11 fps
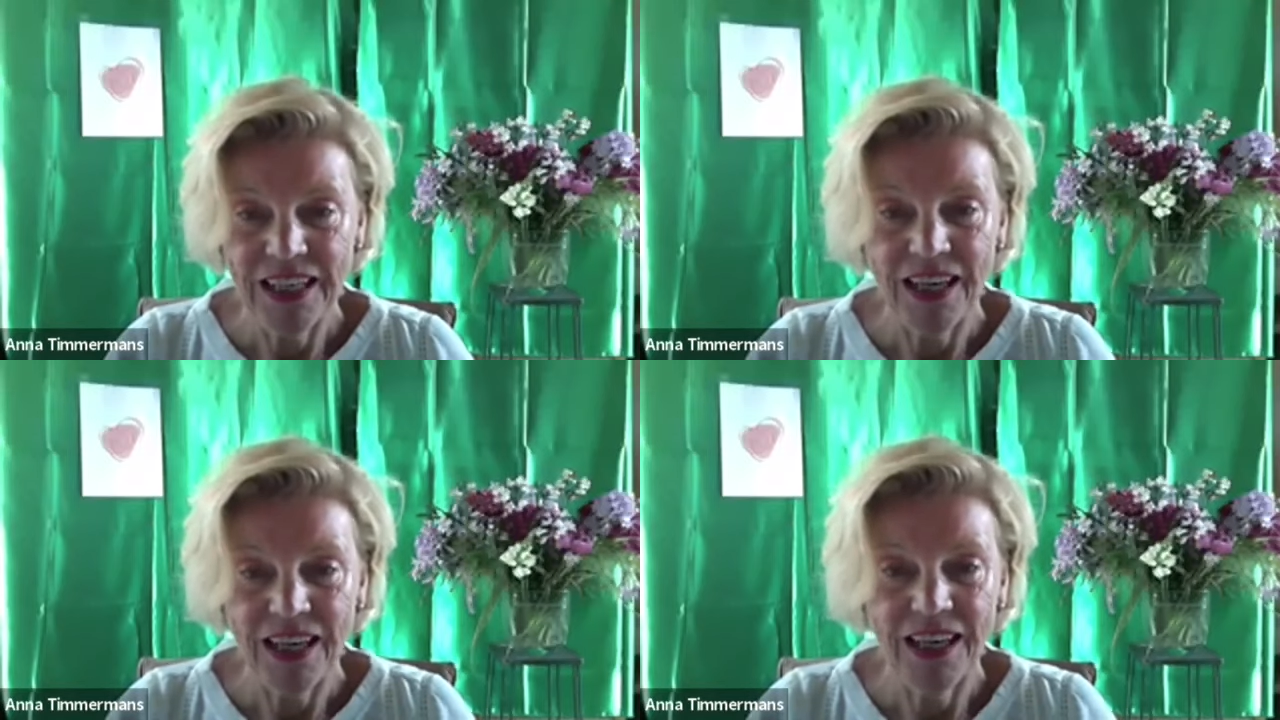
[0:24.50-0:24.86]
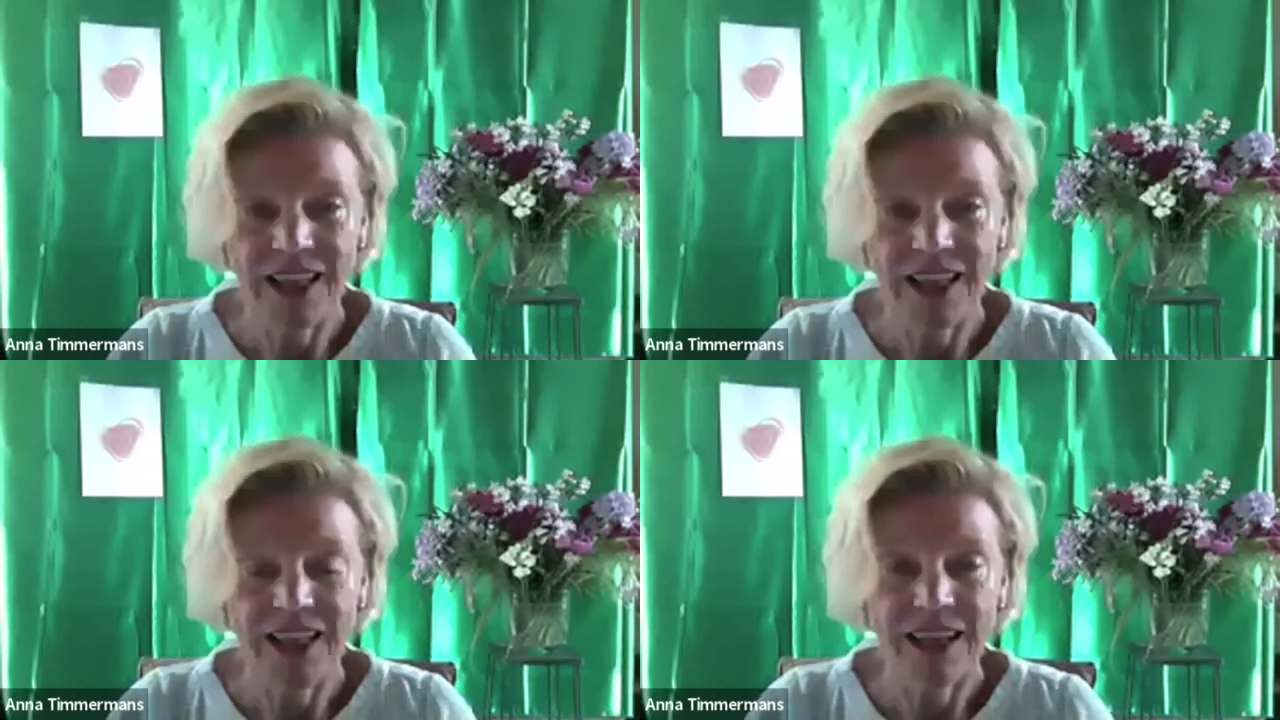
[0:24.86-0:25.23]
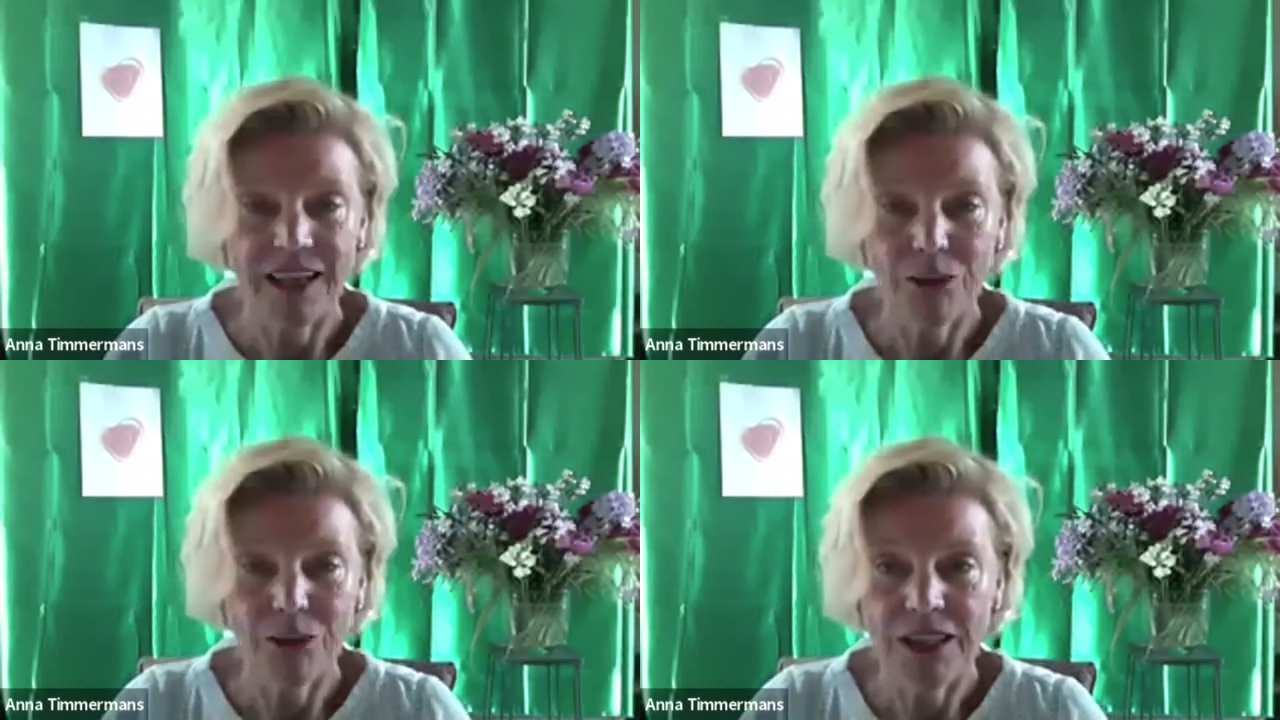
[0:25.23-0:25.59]
in
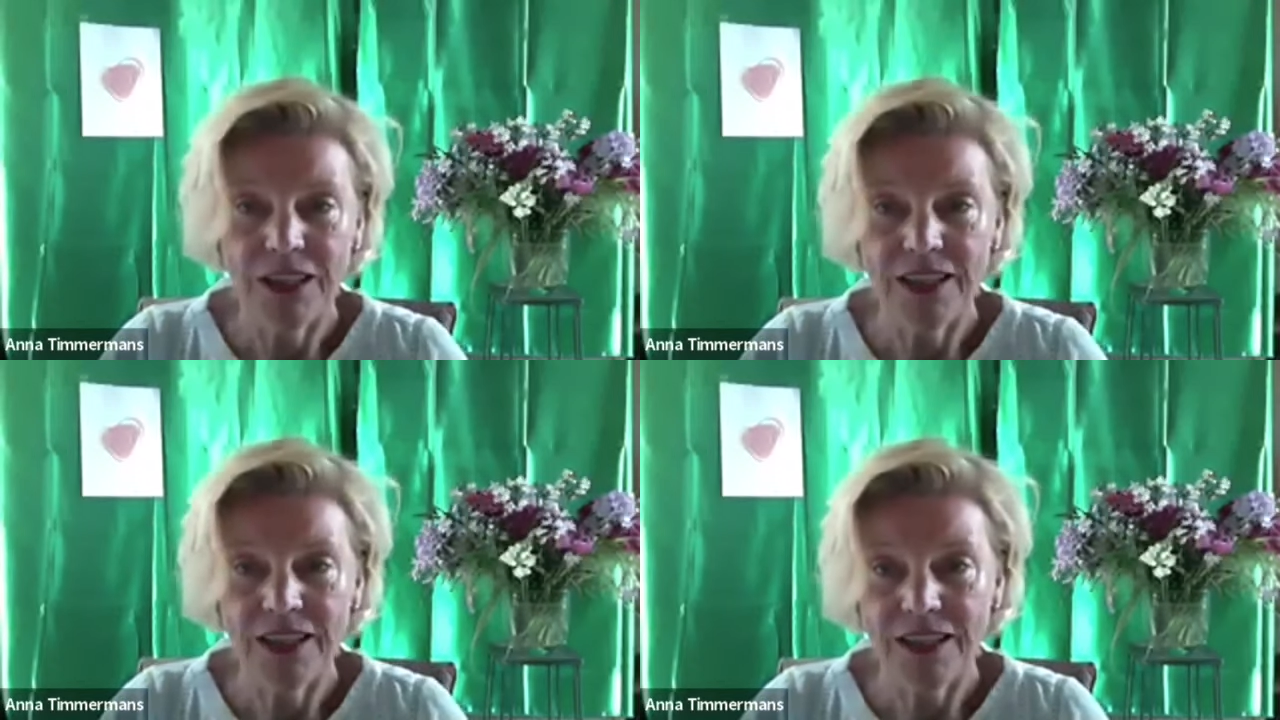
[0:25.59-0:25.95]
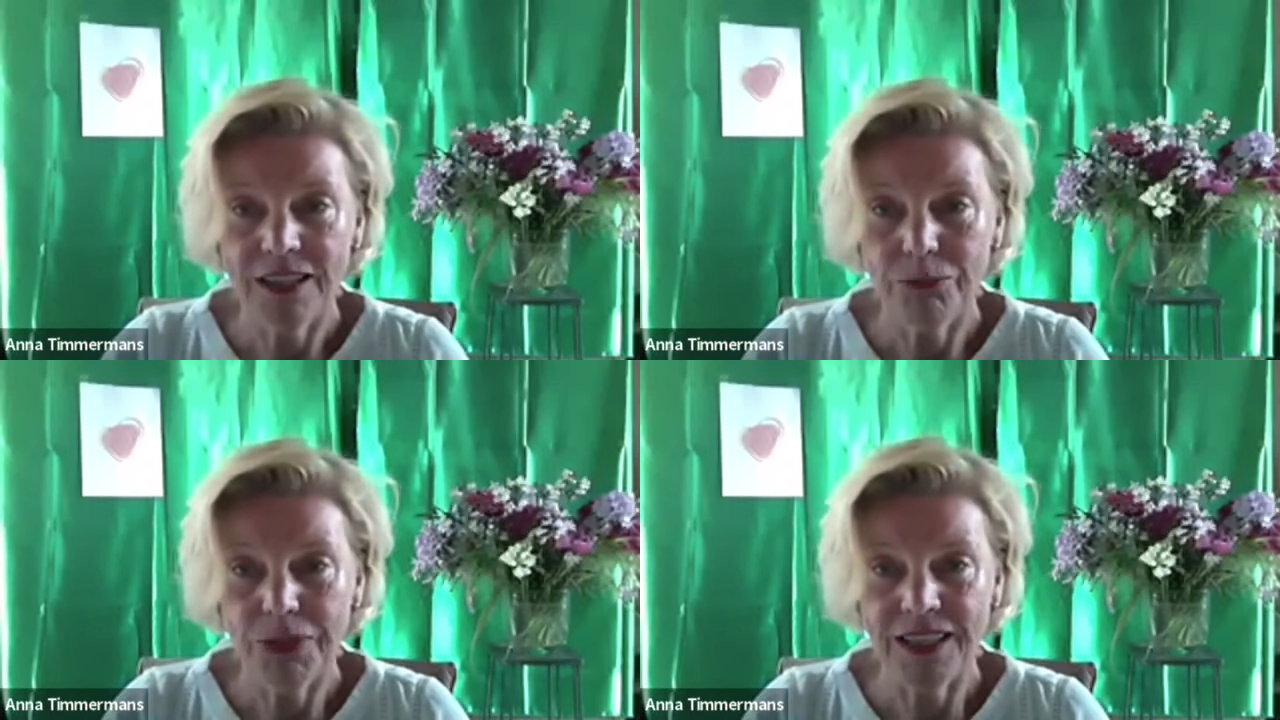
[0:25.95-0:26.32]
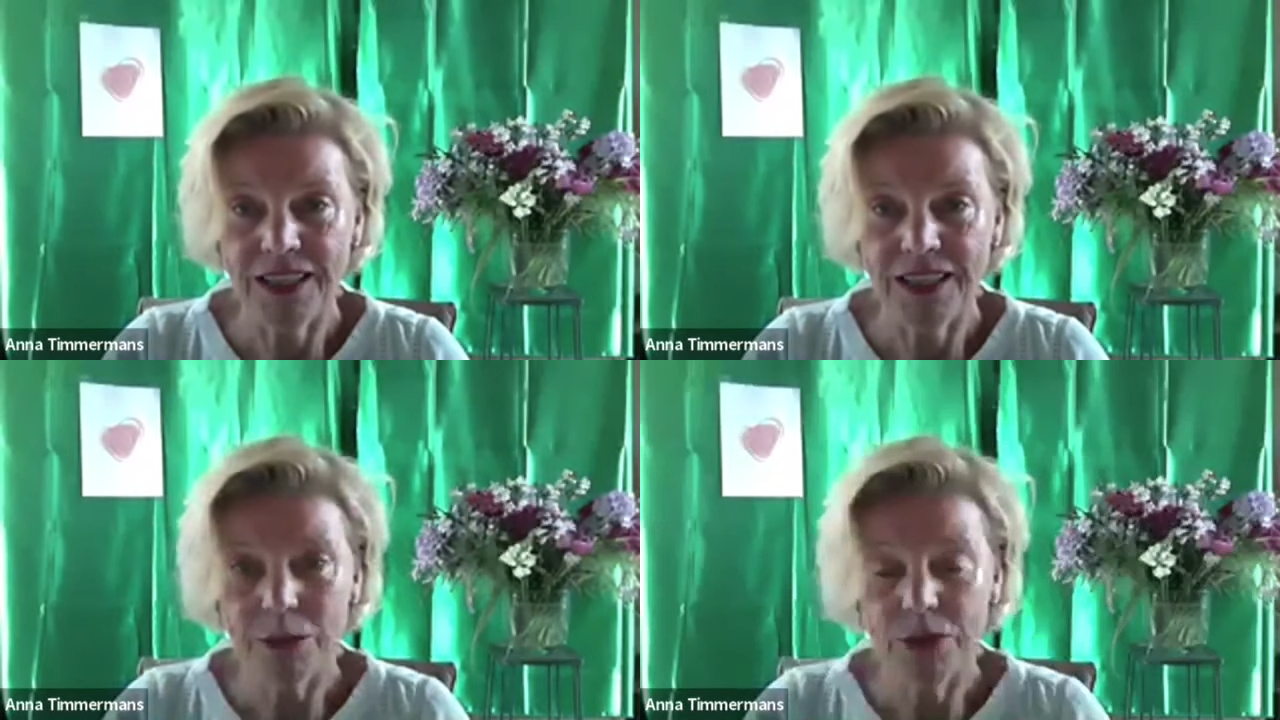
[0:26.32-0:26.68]
the